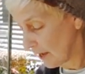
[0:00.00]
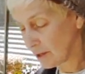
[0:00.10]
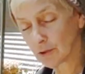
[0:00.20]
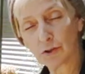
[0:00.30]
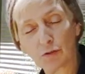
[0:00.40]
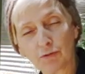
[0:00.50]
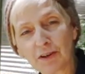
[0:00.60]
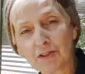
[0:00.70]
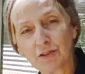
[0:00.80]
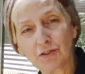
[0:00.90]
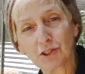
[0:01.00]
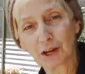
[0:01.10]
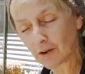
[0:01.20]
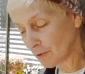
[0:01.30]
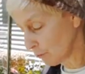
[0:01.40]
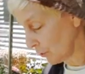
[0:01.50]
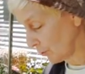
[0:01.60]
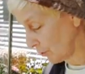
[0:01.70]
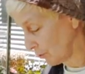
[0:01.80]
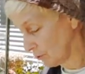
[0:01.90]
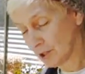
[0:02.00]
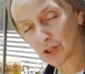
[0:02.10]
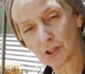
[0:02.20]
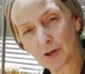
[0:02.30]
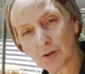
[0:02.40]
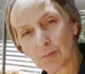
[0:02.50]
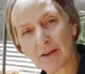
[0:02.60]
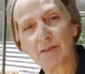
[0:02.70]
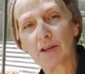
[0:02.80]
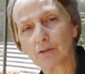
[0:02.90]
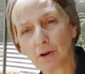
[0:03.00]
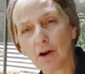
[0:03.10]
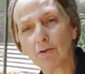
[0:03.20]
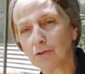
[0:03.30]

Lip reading: And your friends do share them with you, and you can share them as they grow.